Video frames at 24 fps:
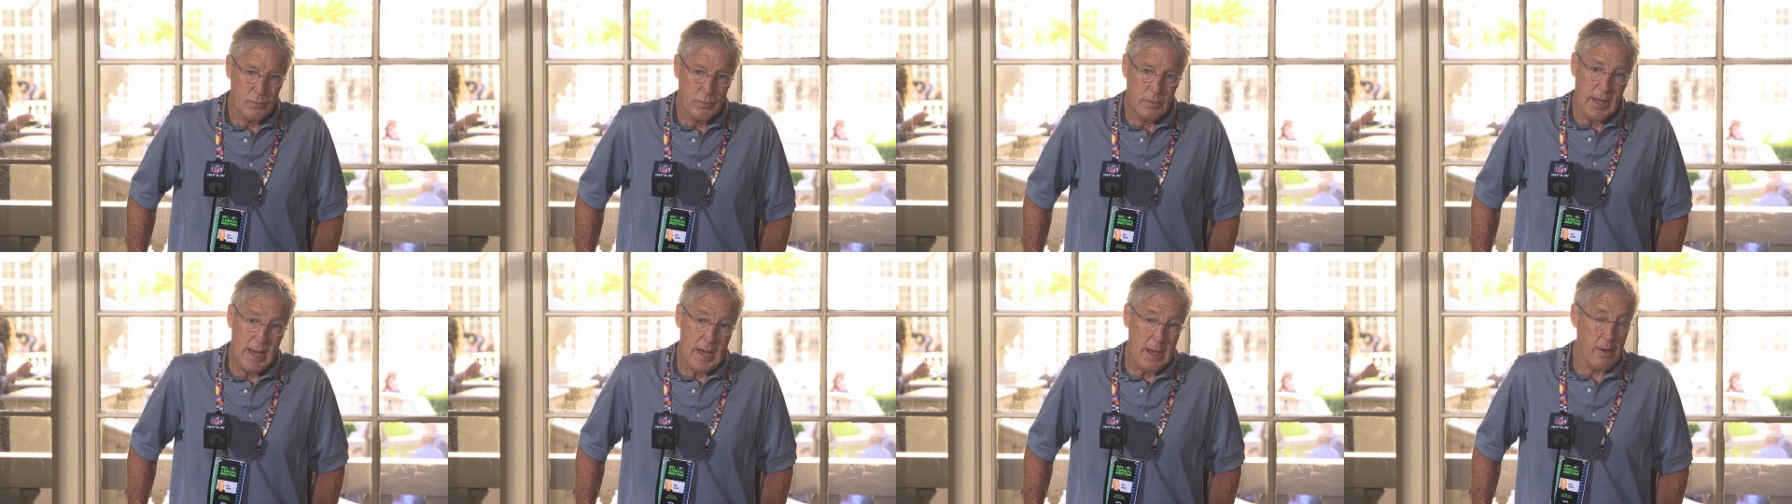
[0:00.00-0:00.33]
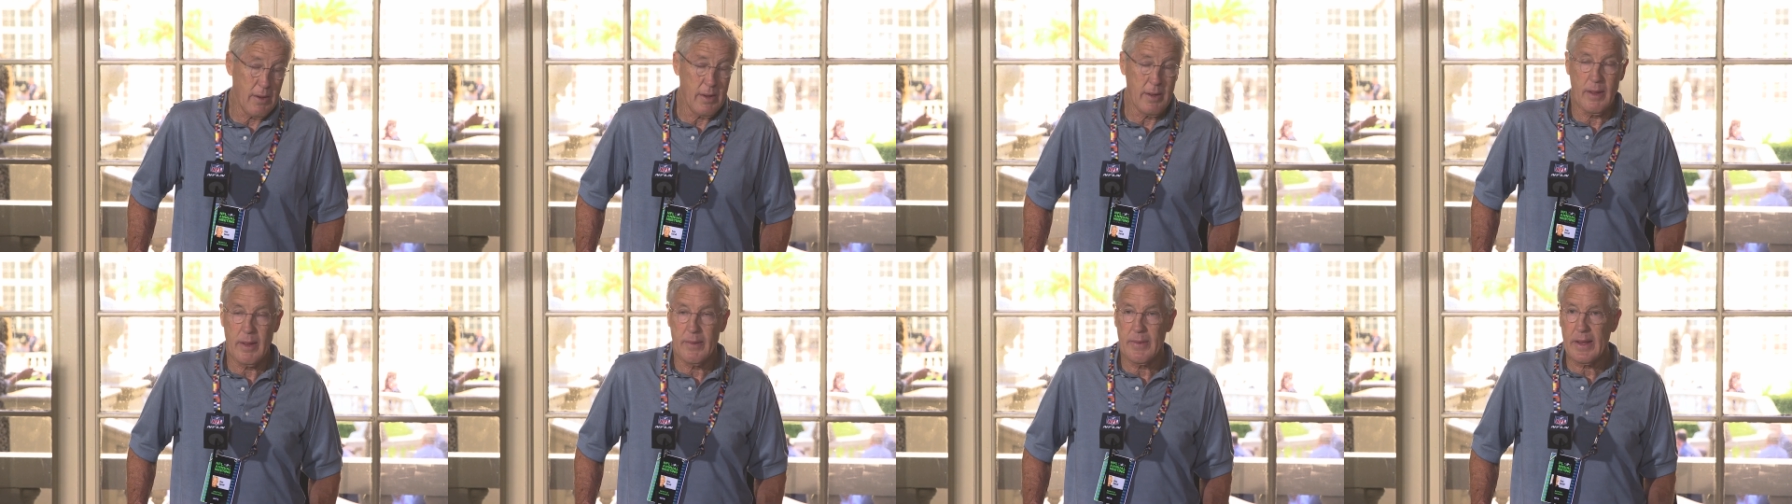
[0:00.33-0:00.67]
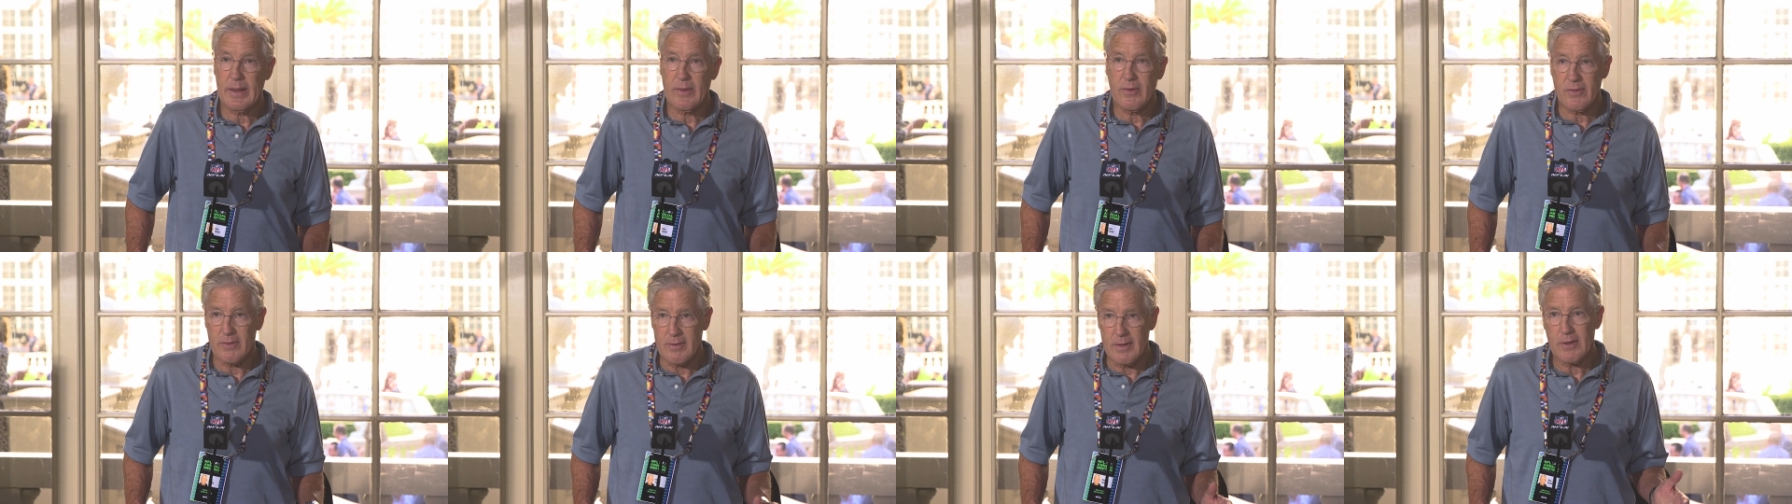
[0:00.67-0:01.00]
Yeah,
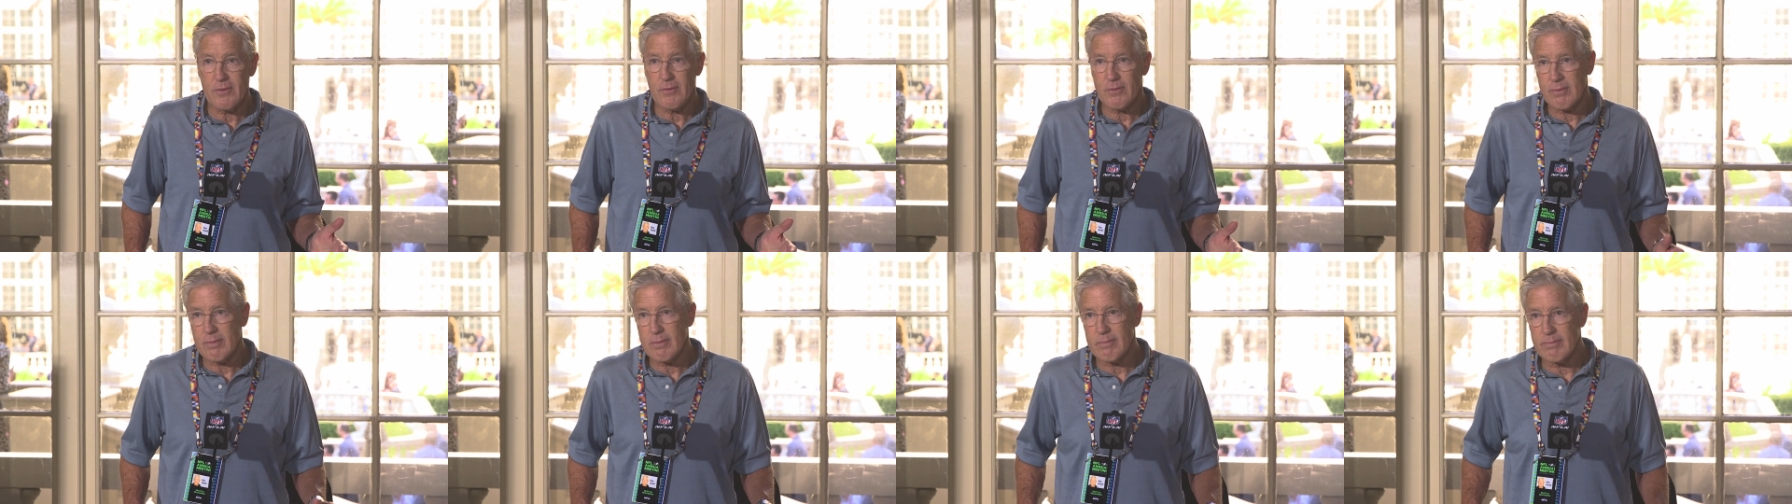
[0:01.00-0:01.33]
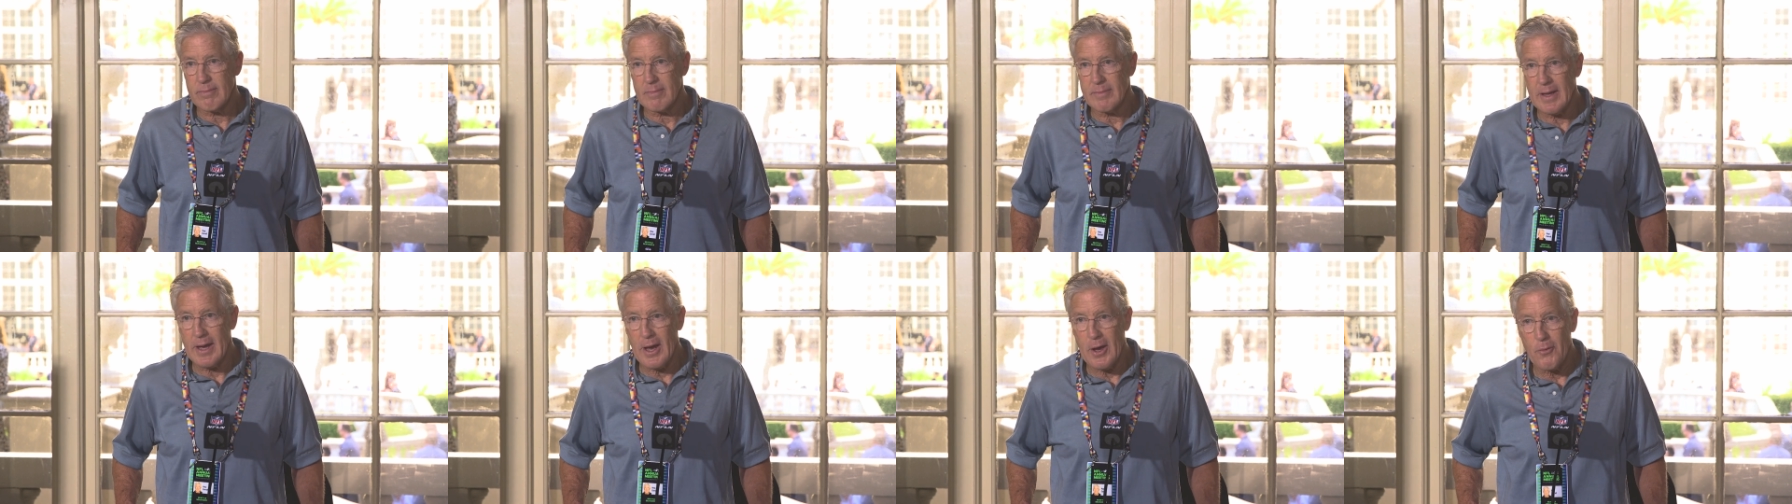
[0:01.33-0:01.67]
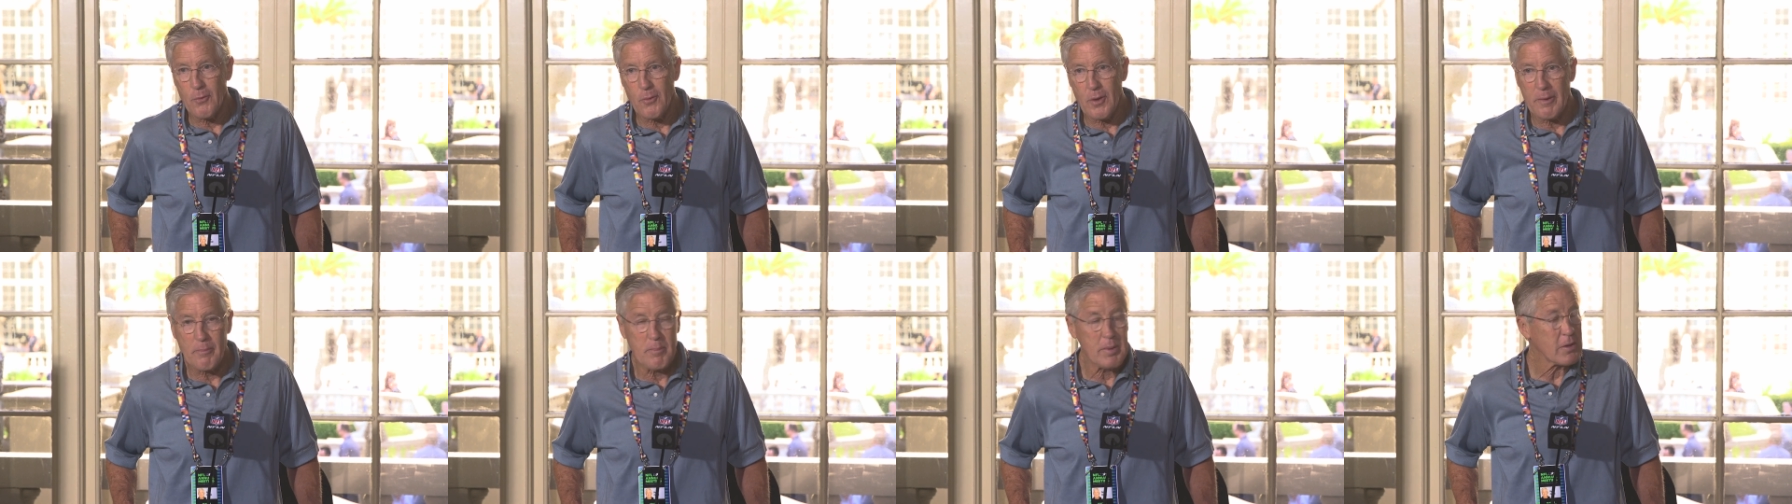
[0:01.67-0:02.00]
that's that's
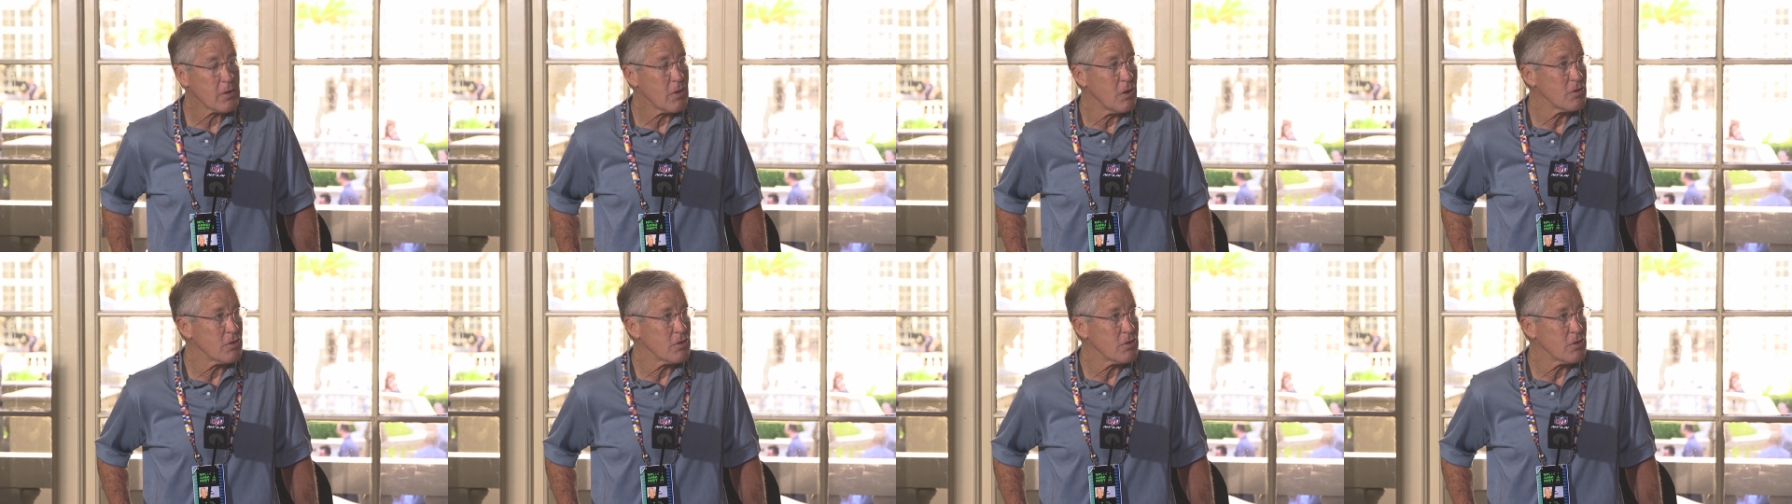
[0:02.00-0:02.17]
how I've been